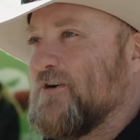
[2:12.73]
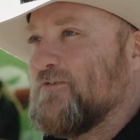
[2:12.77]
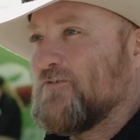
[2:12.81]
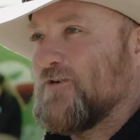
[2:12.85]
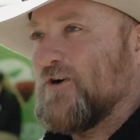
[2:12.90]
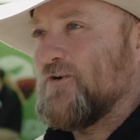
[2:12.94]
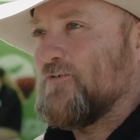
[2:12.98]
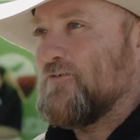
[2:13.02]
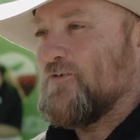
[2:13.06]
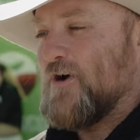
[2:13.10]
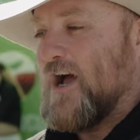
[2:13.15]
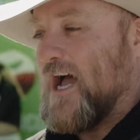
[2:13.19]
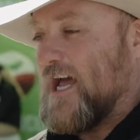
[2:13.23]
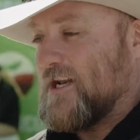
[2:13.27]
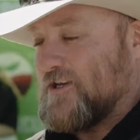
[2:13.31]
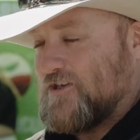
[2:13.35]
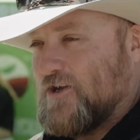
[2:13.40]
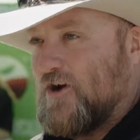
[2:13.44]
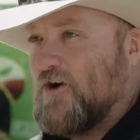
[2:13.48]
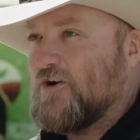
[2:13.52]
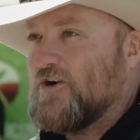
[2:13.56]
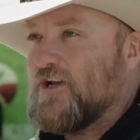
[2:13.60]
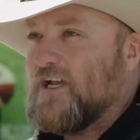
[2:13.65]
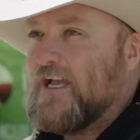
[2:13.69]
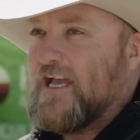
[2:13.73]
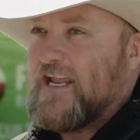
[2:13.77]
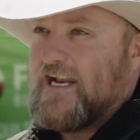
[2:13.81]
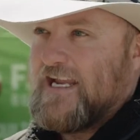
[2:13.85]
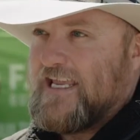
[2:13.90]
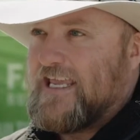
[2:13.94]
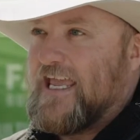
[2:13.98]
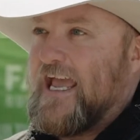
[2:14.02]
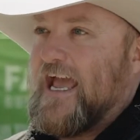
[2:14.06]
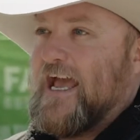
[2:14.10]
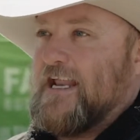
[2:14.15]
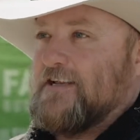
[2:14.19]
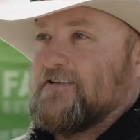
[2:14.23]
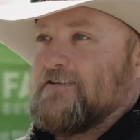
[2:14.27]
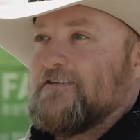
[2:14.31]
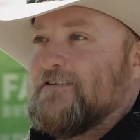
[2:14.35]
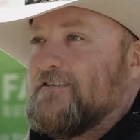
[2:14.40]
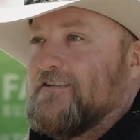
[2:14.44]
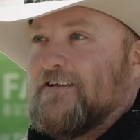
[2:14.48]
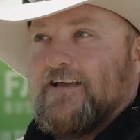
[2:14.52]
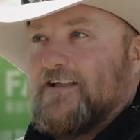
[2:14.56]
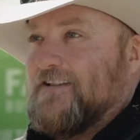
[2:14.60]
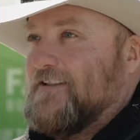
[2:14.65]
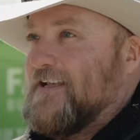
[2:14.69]
I've got a dog and a cat,
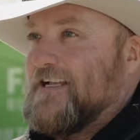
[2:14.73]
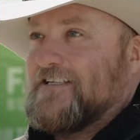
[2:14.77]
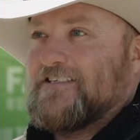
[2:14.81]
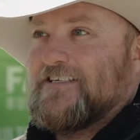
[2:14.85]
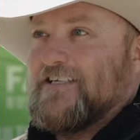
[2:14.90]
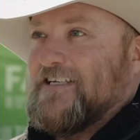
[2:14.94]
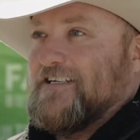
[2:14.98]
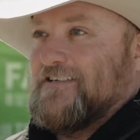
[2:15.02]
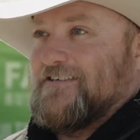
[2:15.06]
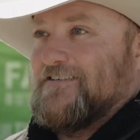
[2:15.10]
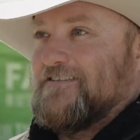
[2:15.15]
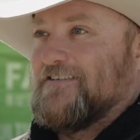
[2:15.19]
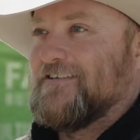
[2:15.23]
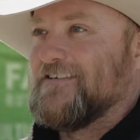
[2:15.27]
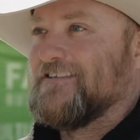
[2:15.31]
and that's it.